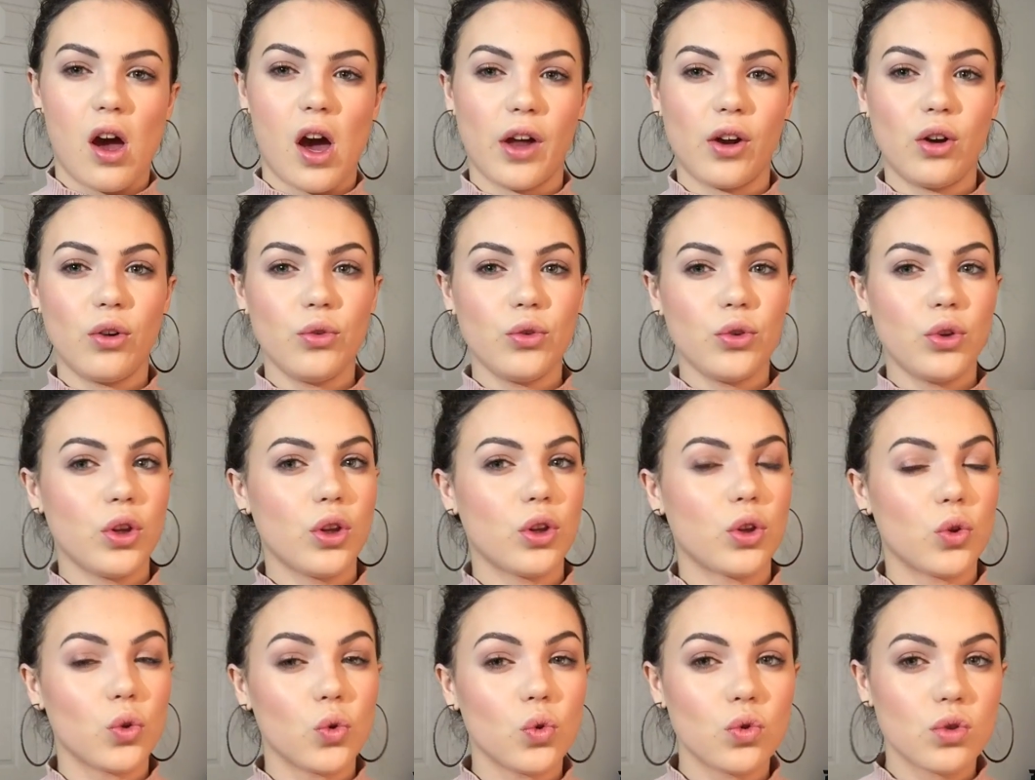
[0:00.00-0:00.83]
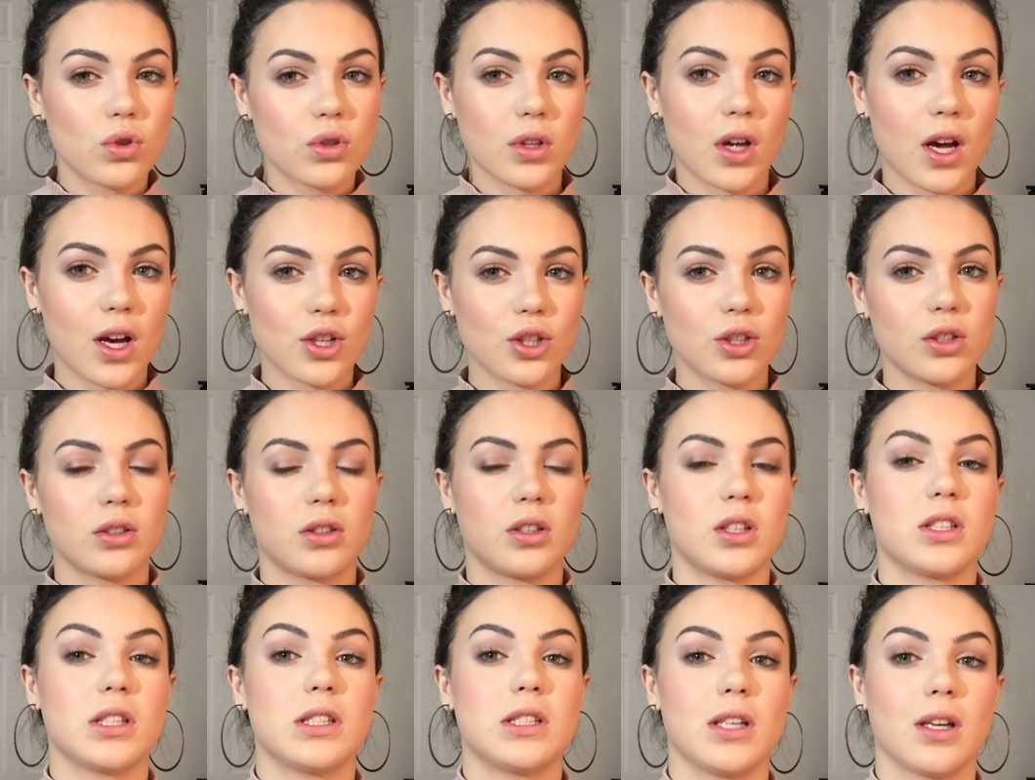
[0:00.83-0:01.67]
I don't really use lashes
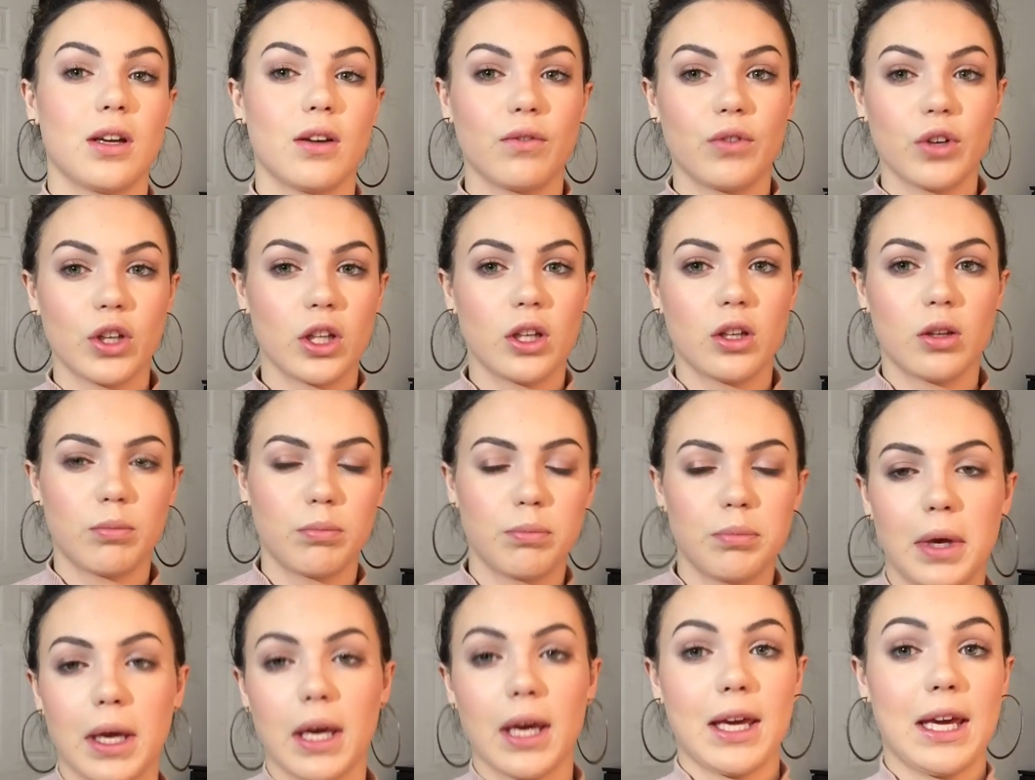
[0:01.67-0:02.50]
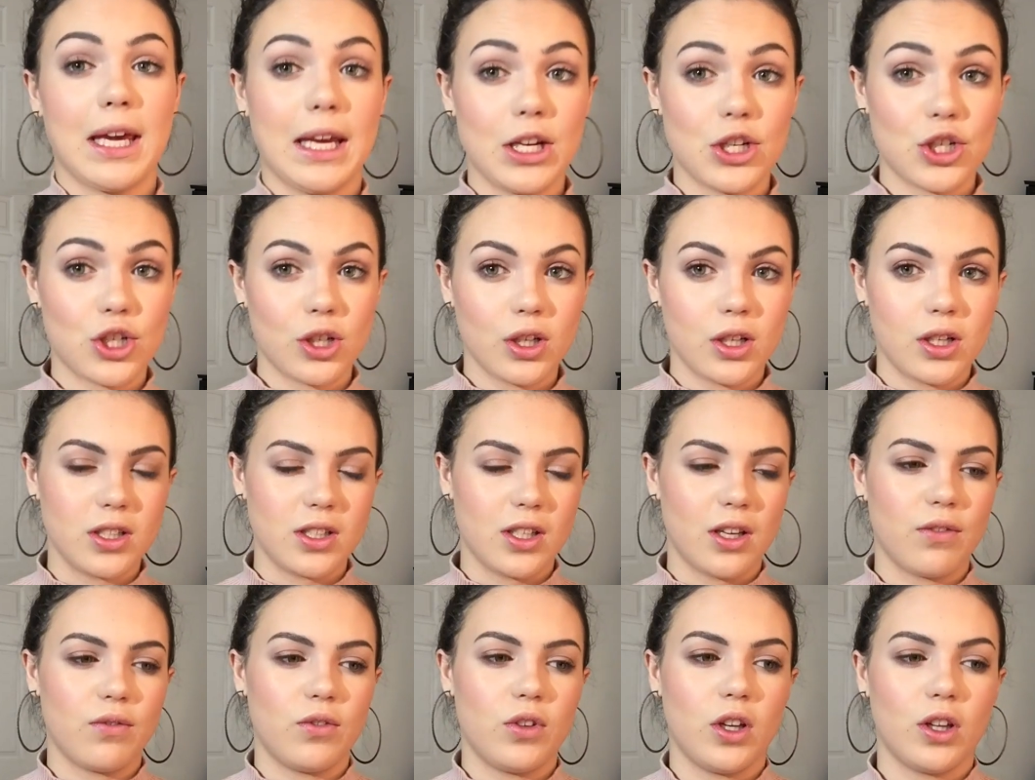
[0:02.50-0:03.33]
unless it's like a really big occasion because
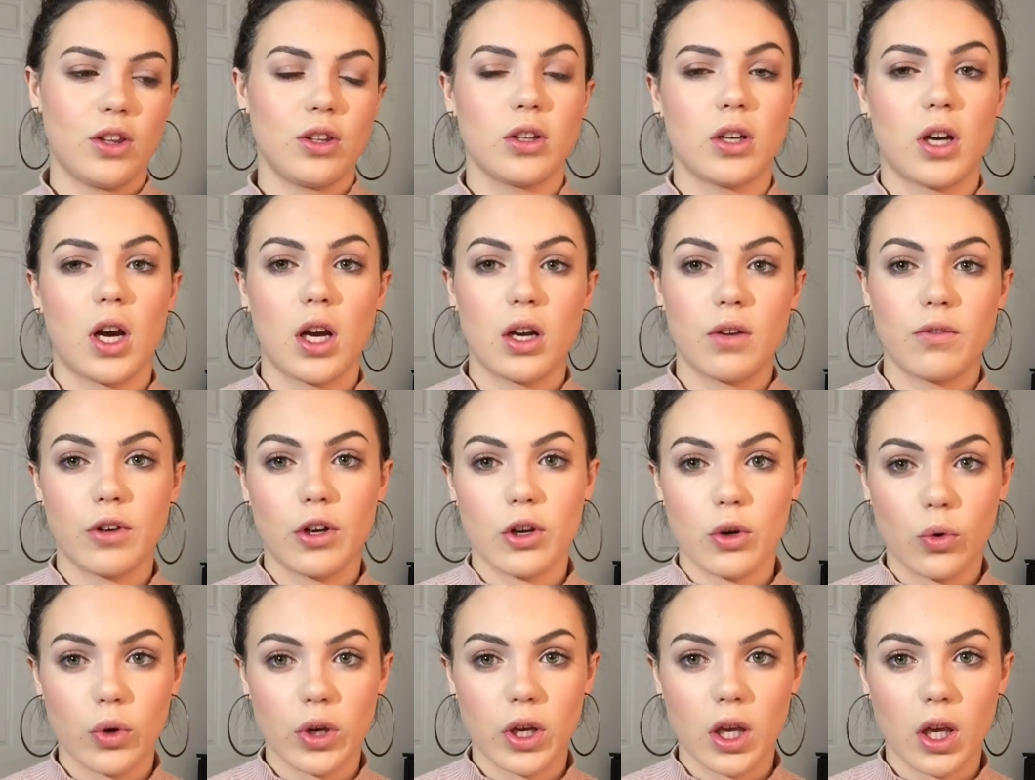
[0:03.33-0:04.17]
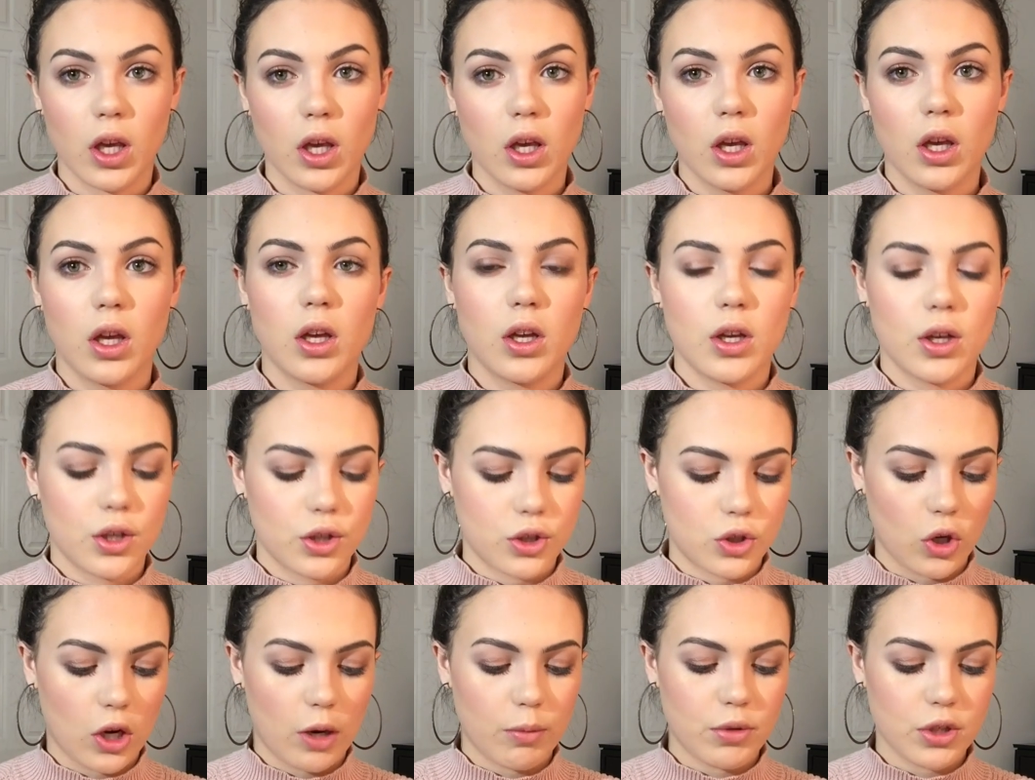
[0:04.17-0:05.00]
I feel like they're kind of annoying.
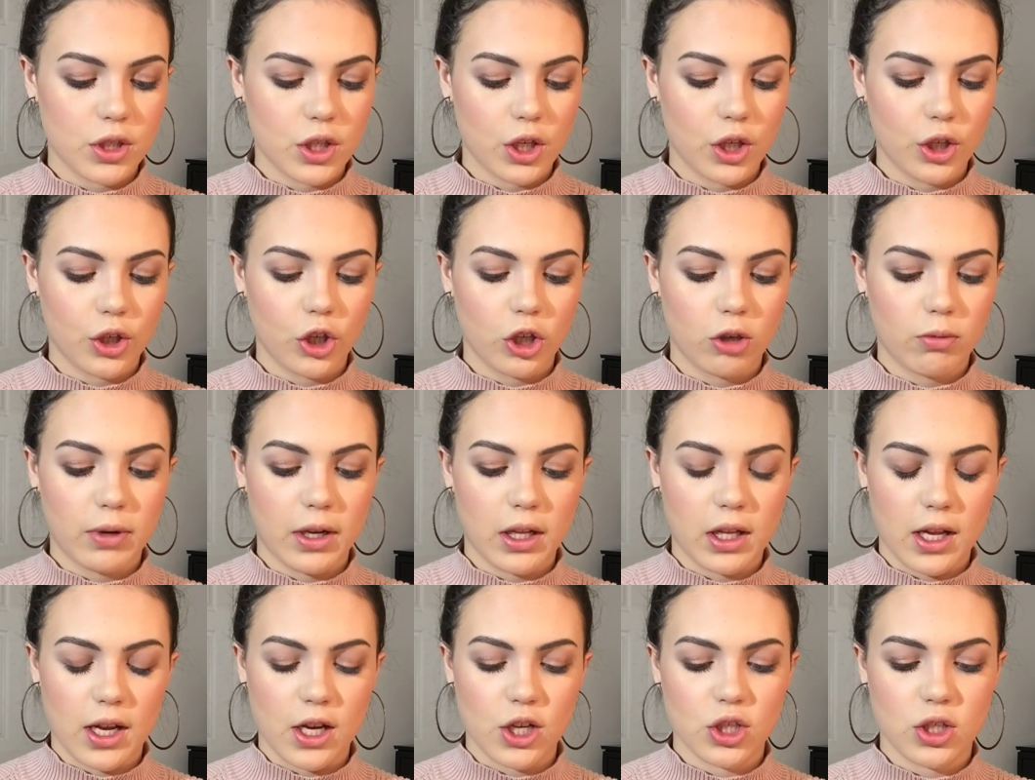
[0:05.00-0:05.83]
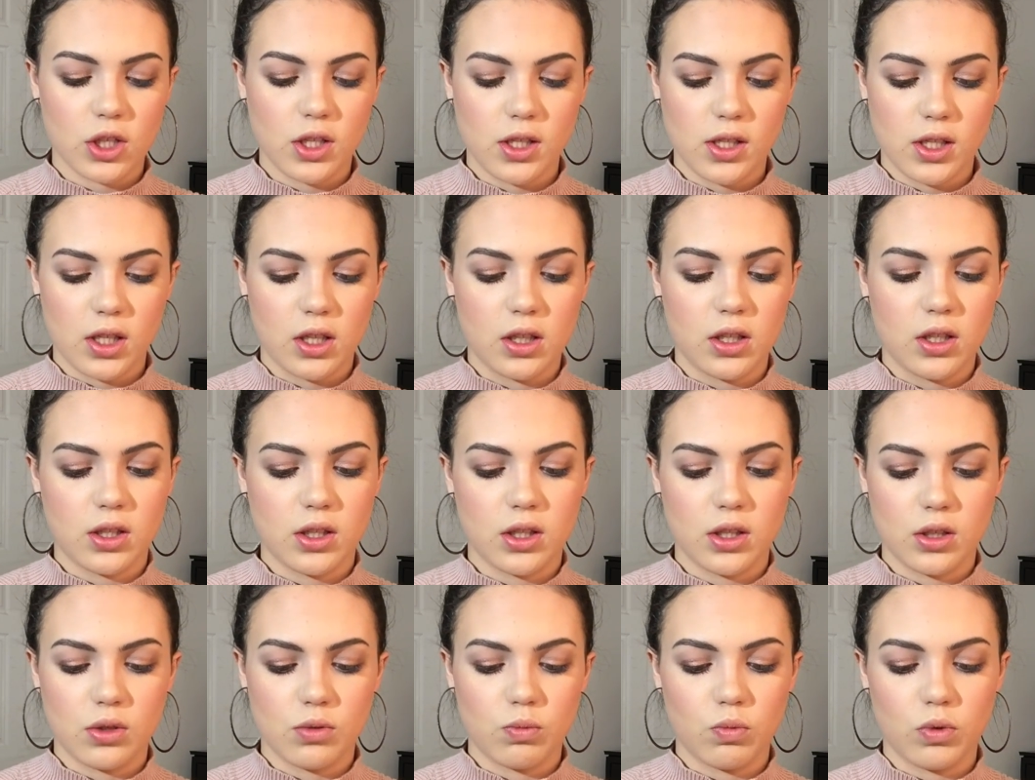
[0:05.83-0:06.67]
So I'm just going to curl my lashes, and this
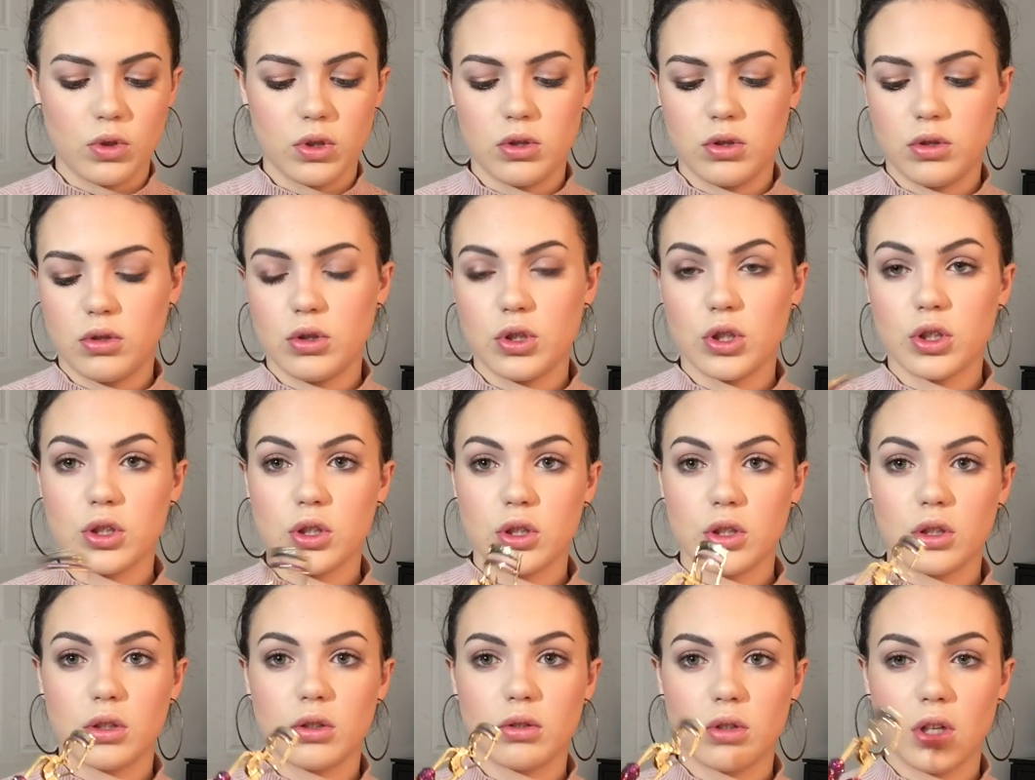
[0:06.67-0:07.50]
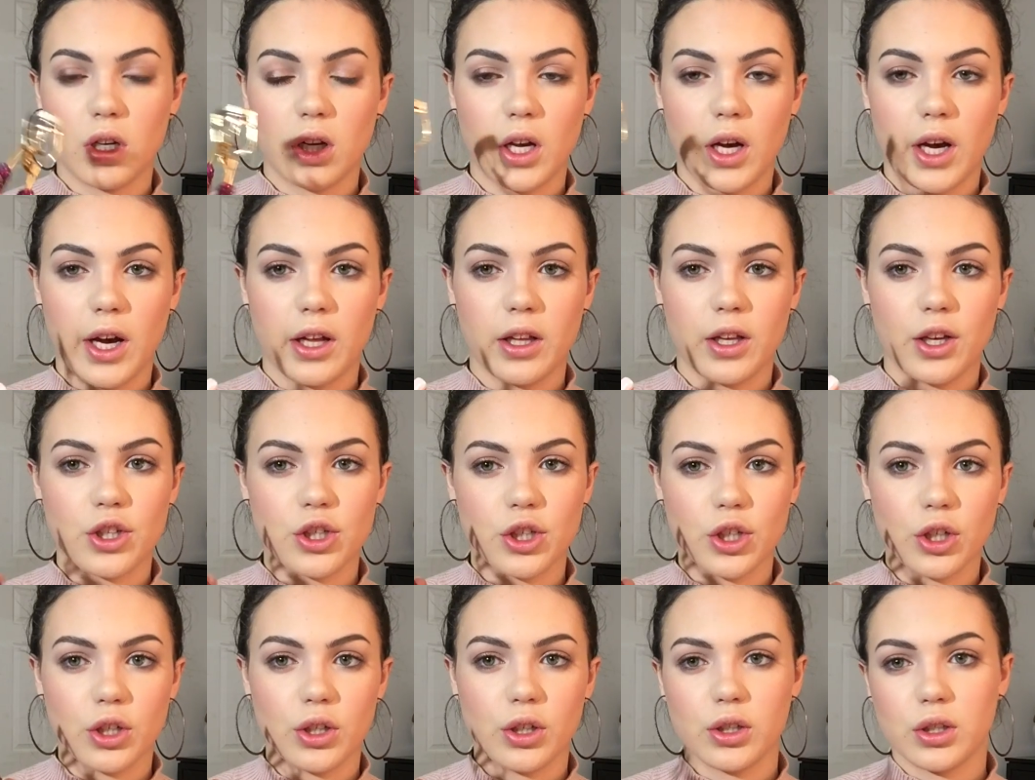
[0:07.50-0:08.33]
is with just eyelash
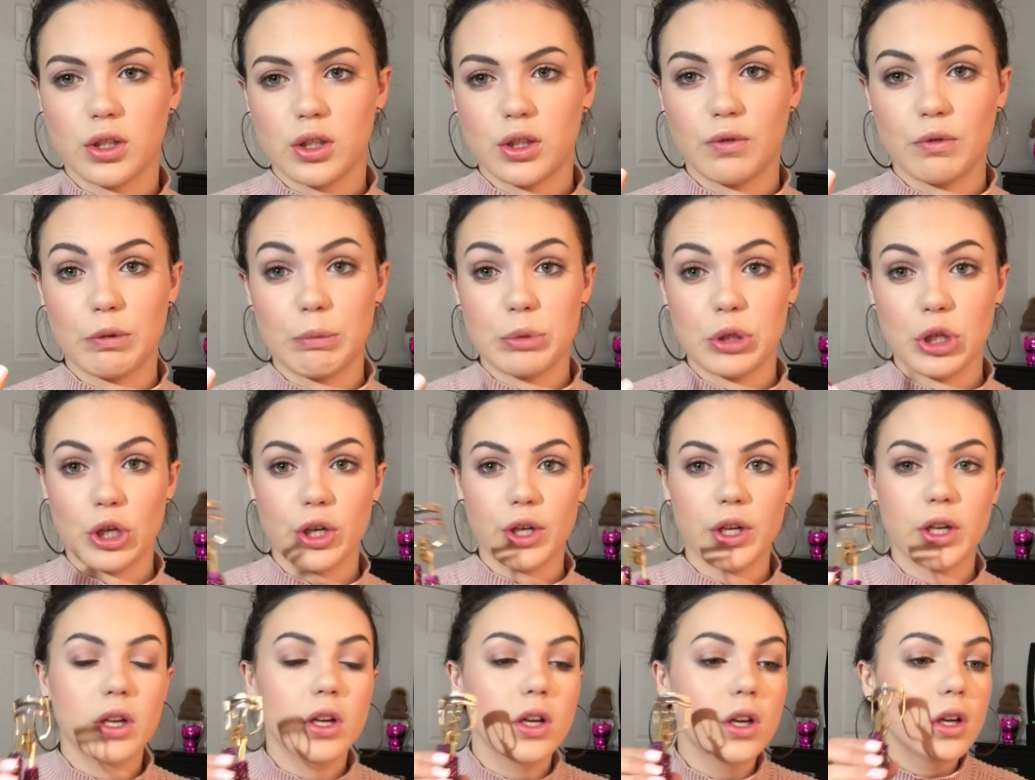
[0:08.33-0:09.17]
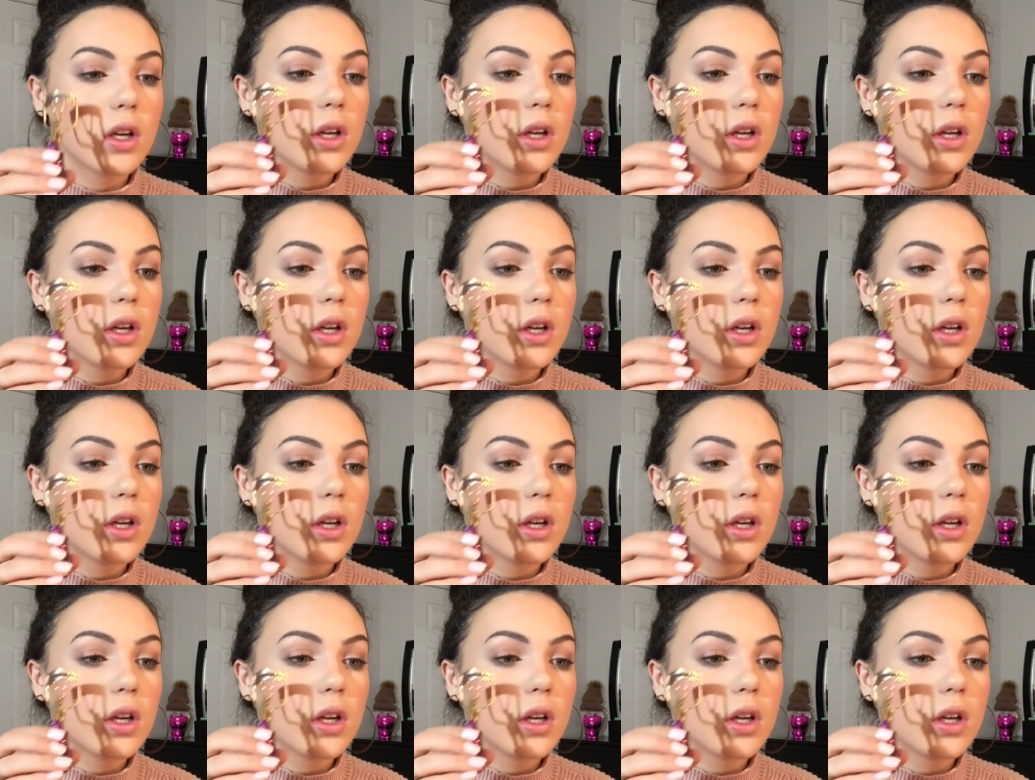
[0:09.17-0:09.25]
curlers from Tarte.